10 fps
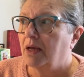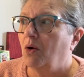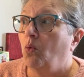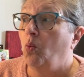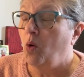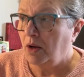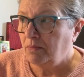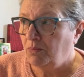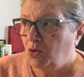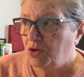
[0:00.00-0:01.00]
one
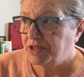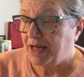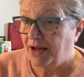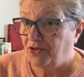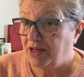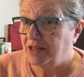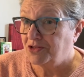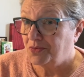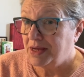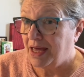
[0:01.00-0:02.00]
more Saturday,
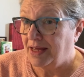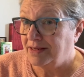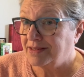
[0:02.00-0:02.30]
this weekend,